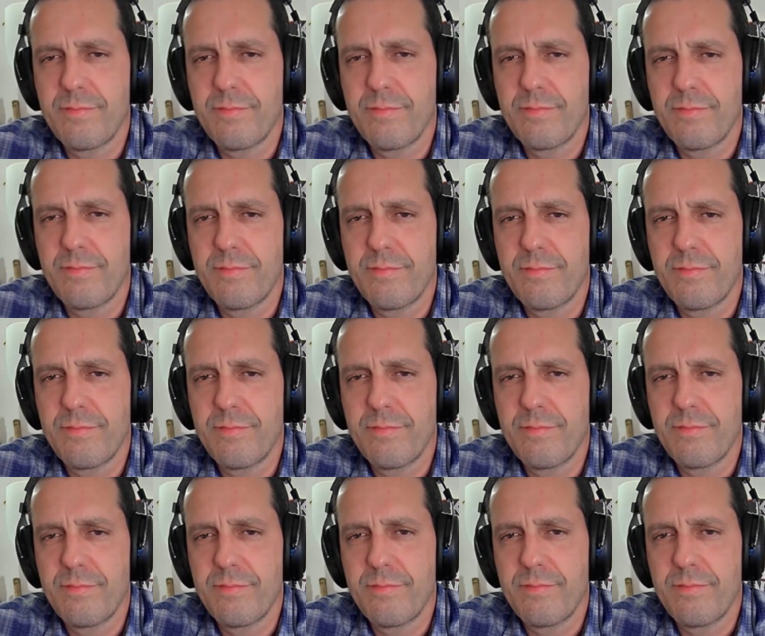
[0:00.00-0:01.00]

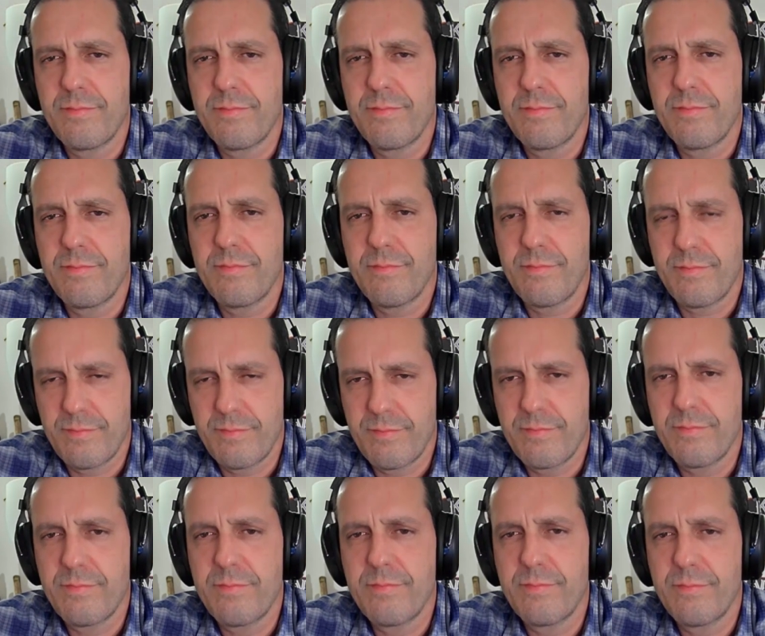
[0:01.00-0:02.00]

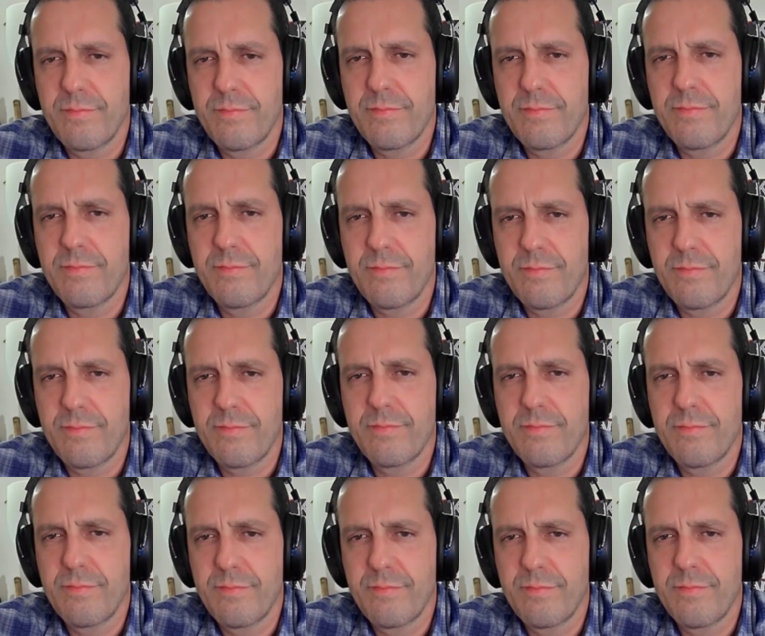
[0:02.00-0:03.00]

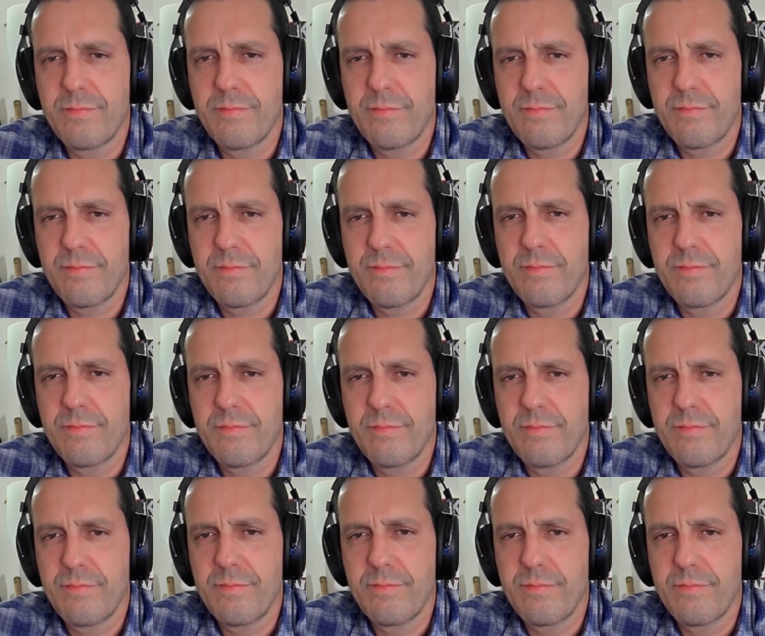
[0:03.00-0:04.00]

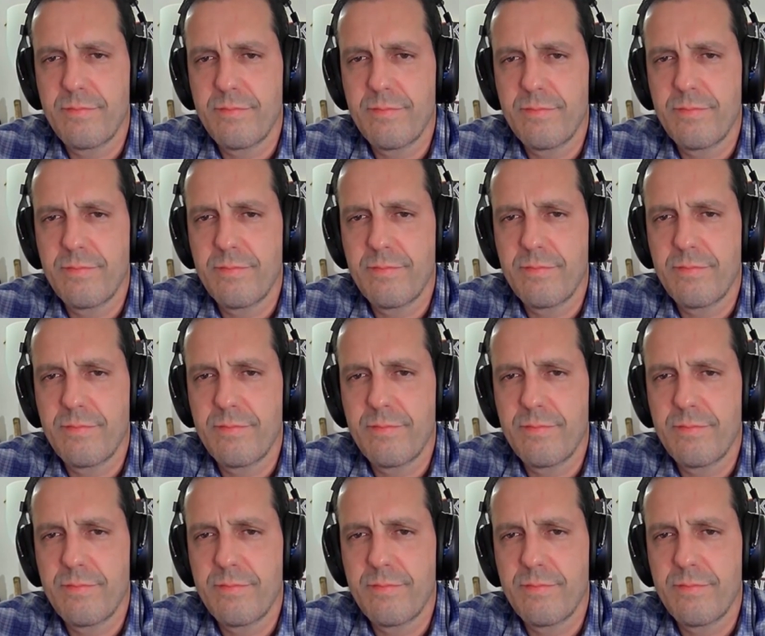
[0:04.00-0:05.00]

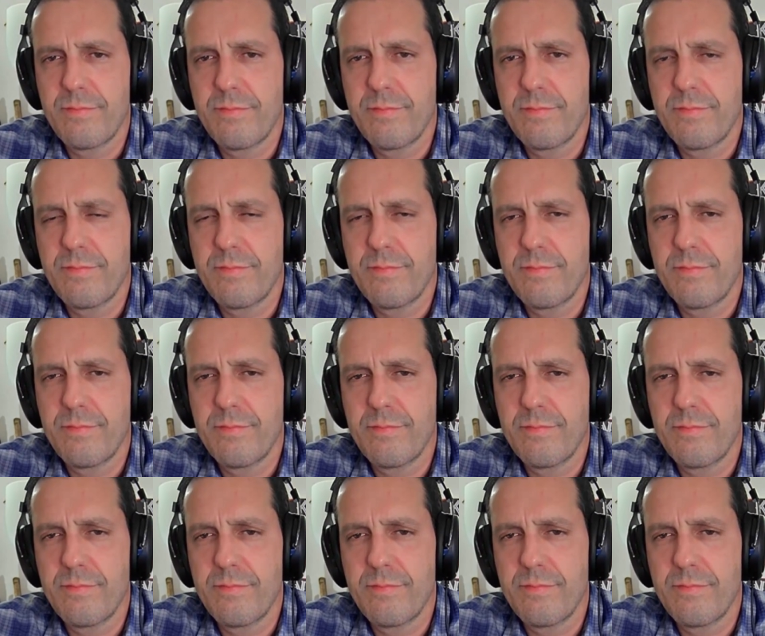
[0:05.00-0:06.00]

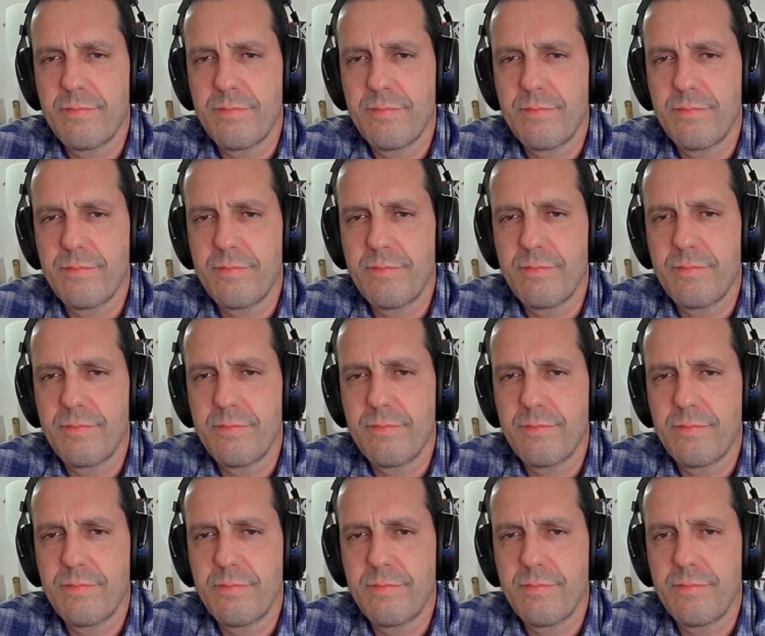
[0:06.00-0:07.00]

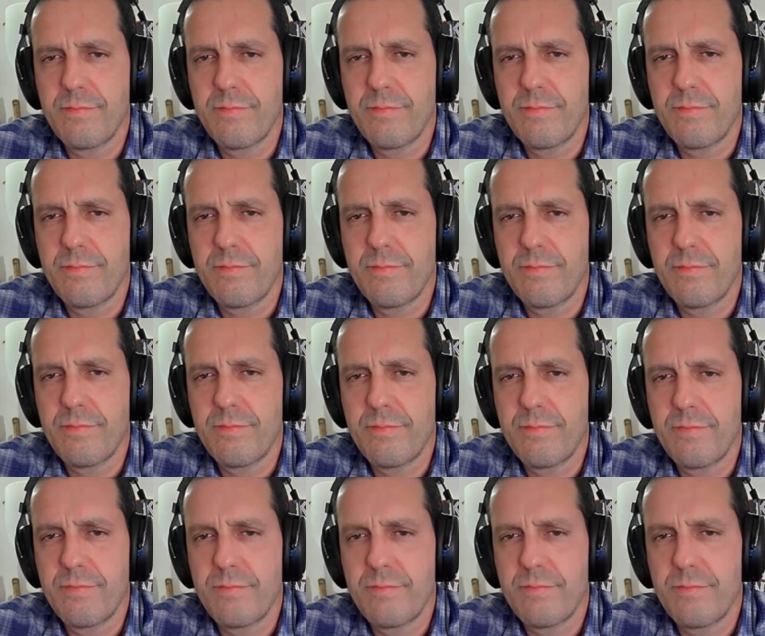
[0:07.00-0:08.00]
(silent)